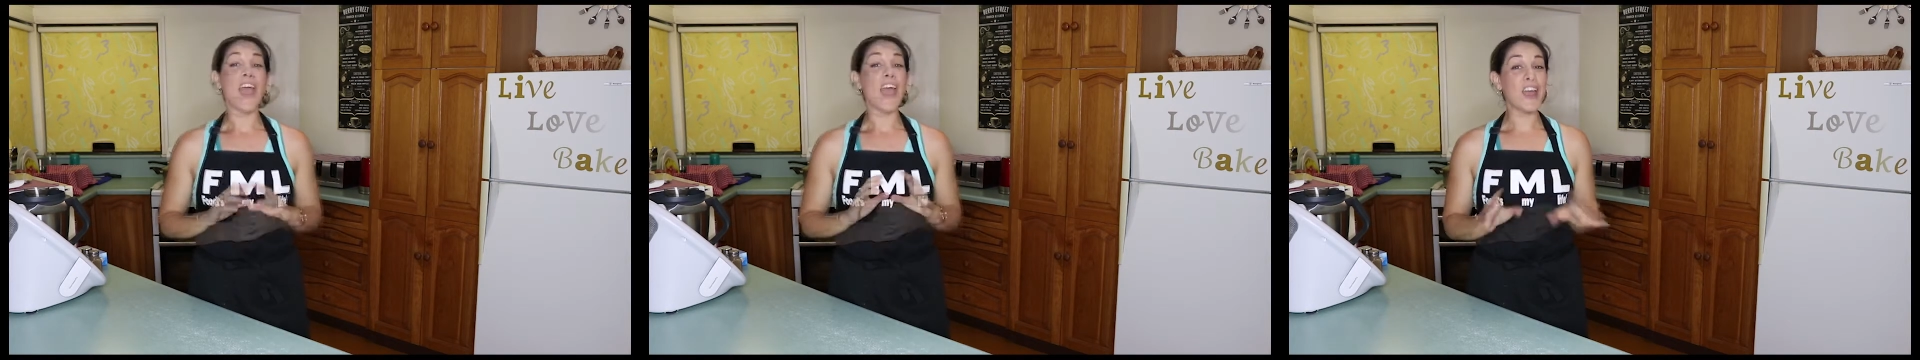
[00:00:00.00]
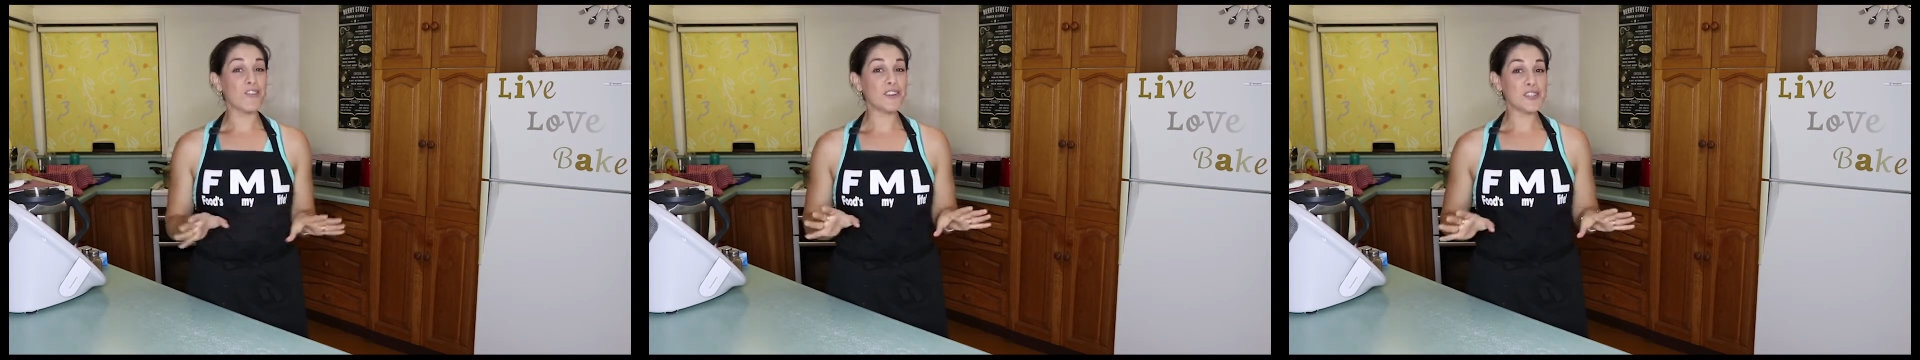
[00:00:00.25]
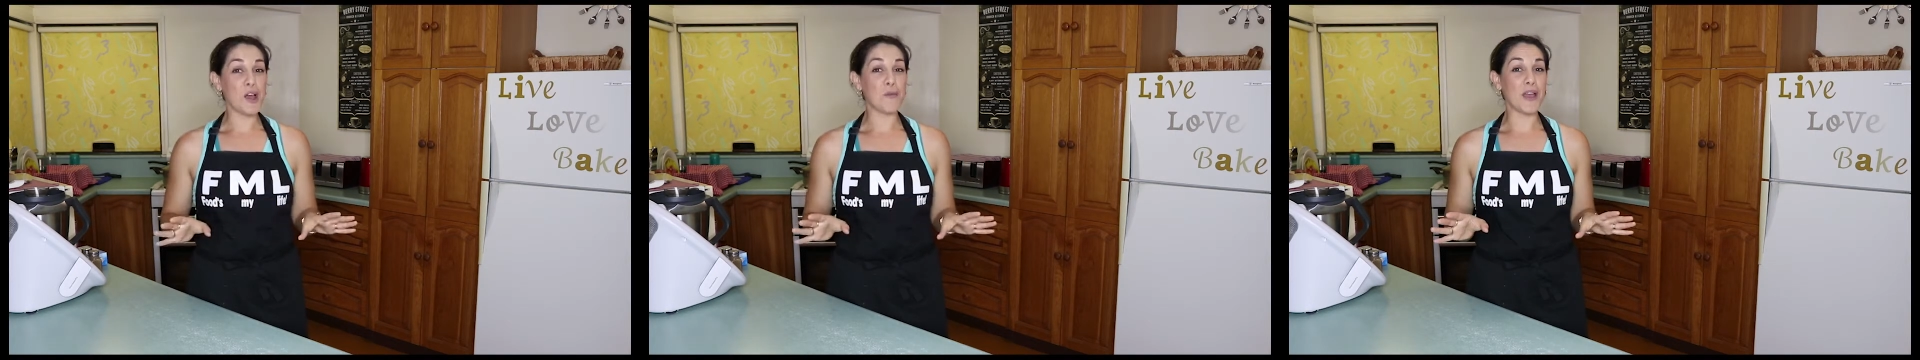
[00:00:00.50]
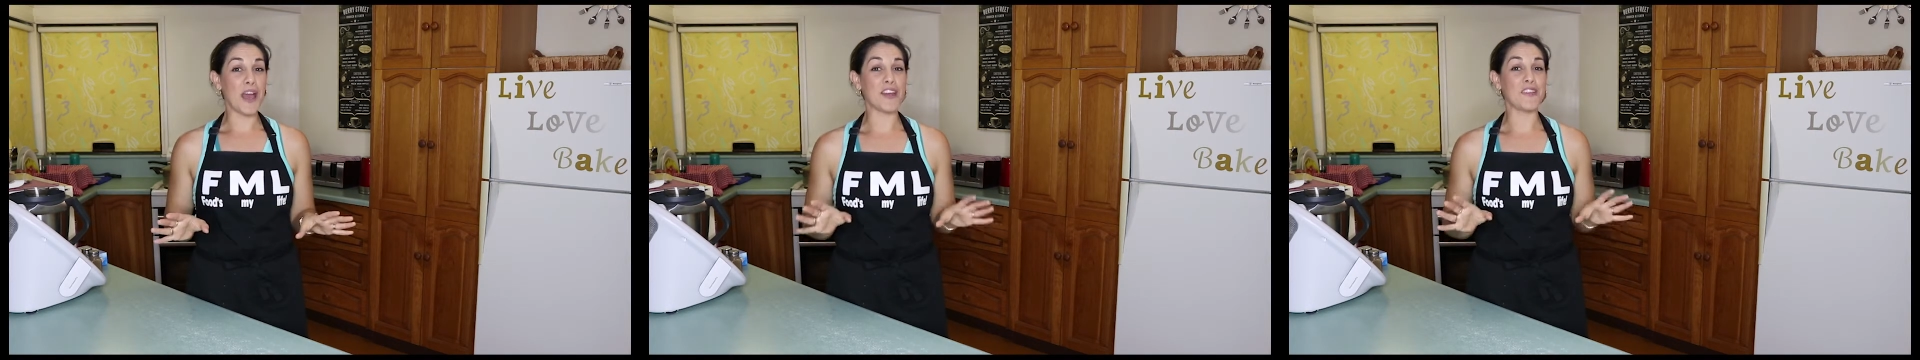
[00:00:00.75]
Every time
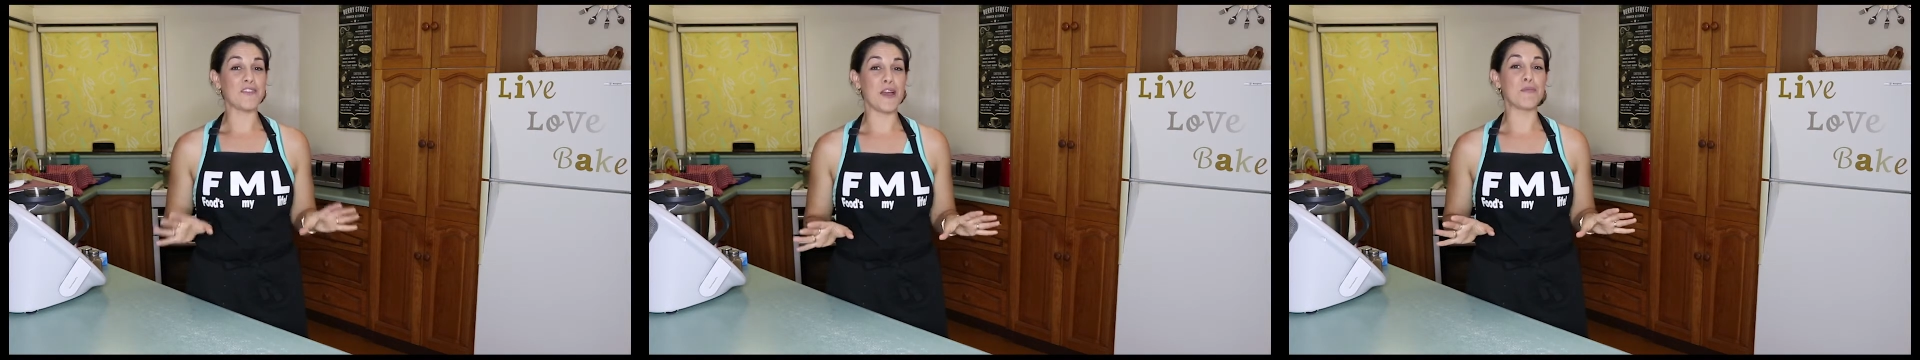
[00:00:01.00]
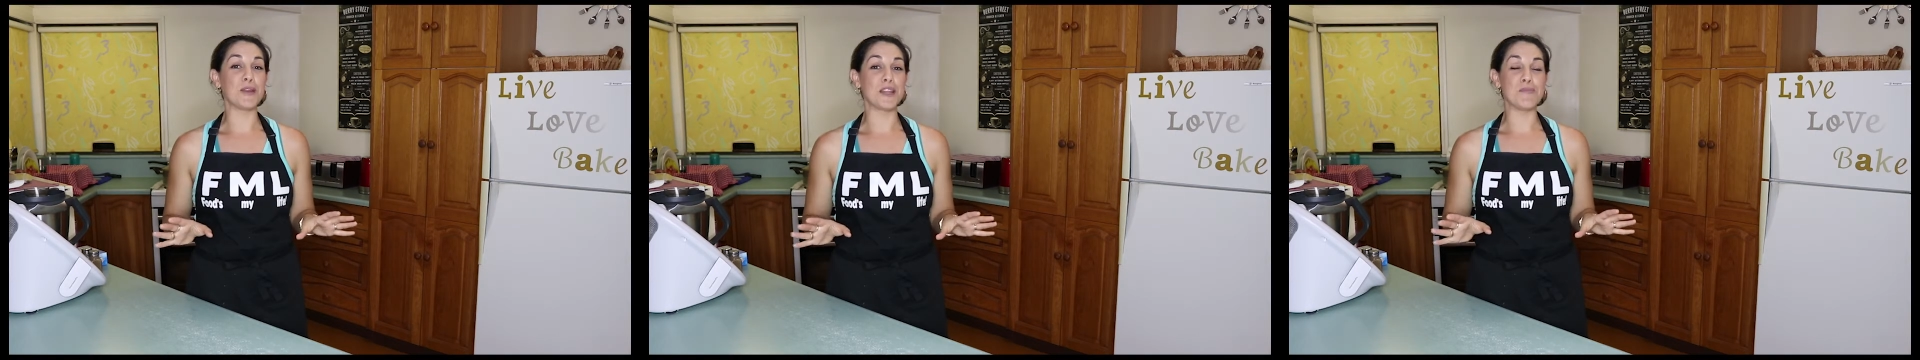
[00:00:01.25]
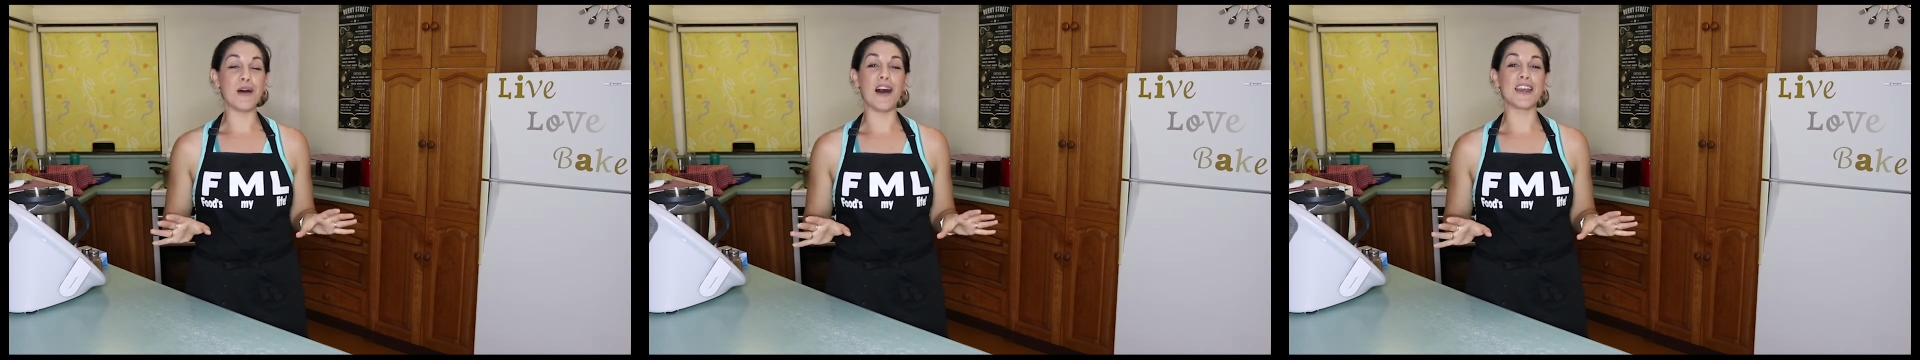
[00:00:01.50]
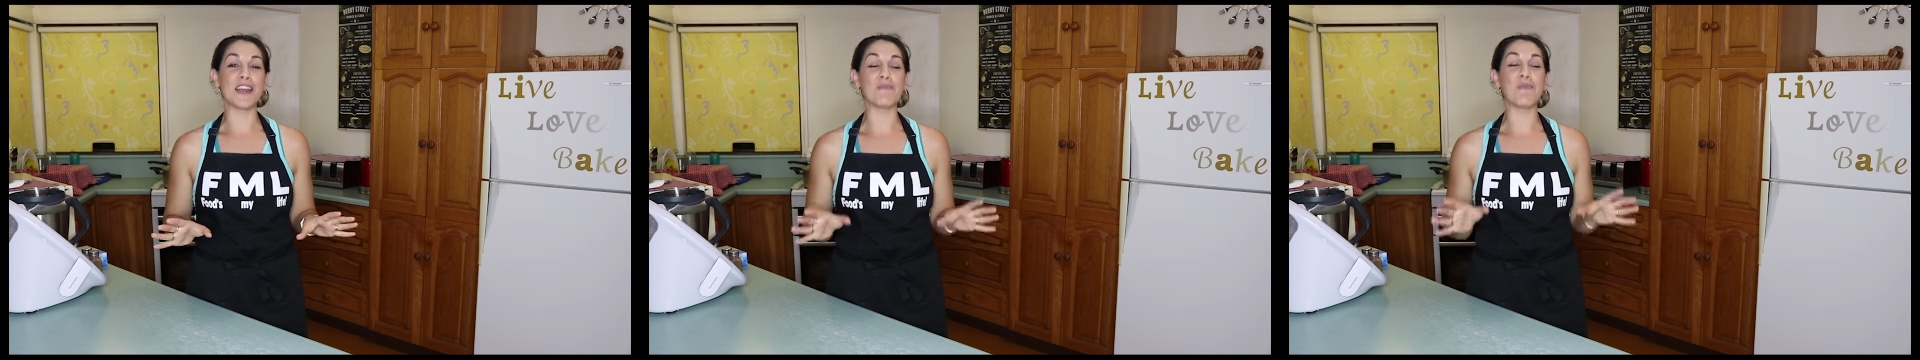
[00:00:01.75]
we had a family party,